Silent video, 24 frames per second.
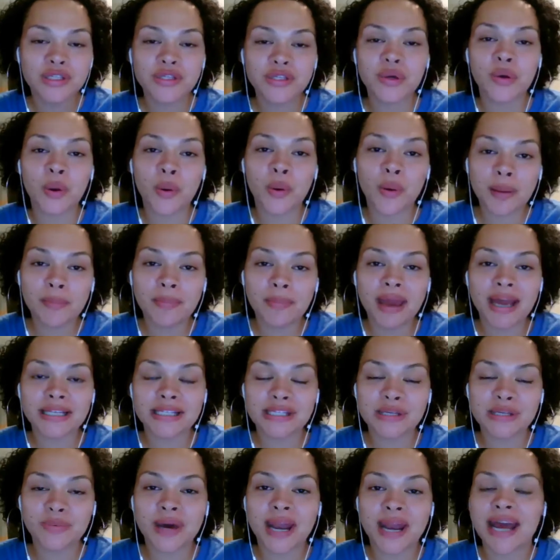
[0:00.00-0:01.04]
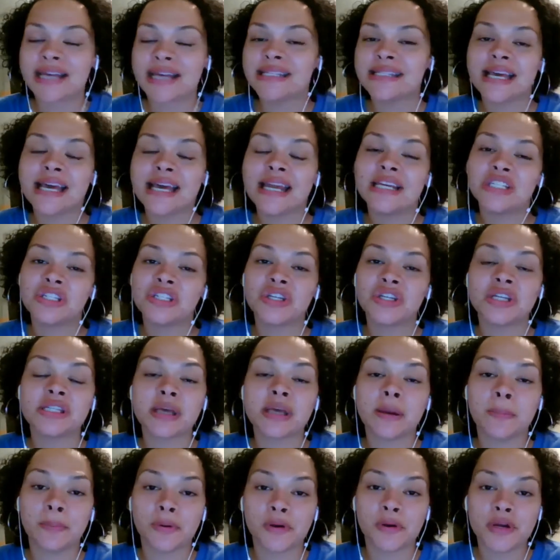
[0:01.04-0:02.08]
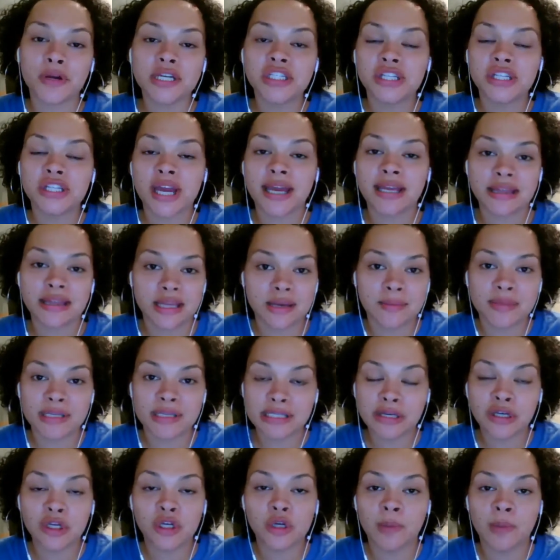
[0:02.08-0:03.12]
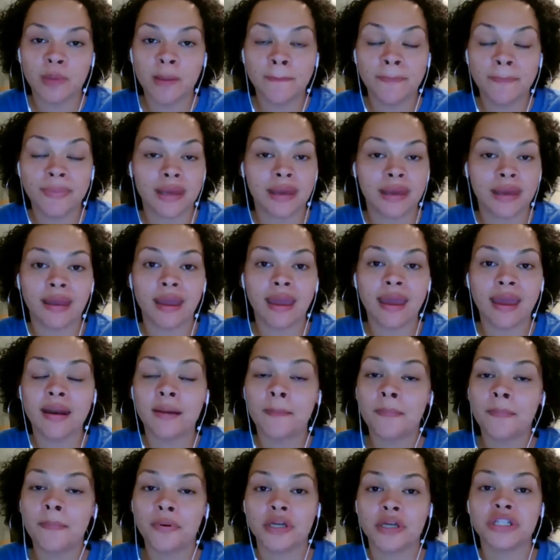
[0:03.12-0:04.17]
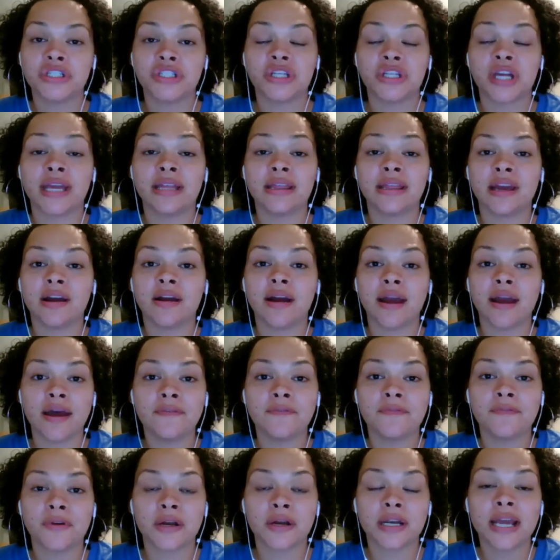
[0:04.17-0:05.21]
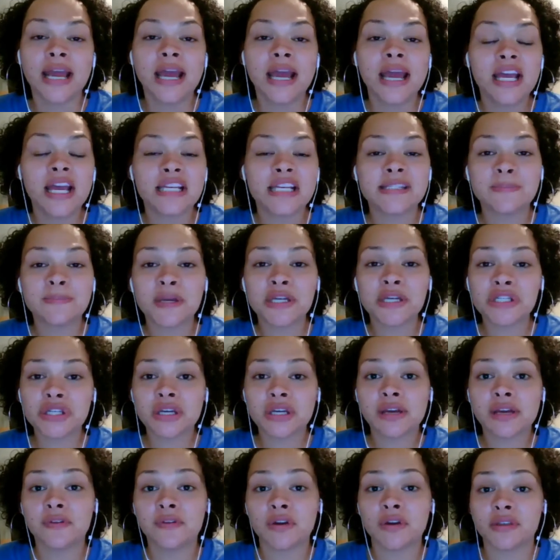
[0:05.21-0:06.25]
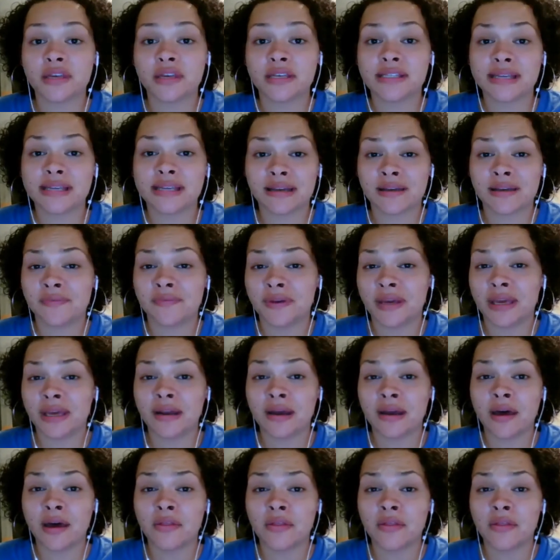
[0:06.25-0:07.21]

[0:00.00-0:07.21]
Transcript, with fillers: so going back to what I said, is just appreciate them as a human being and appreciate their effort, especially if you're the significant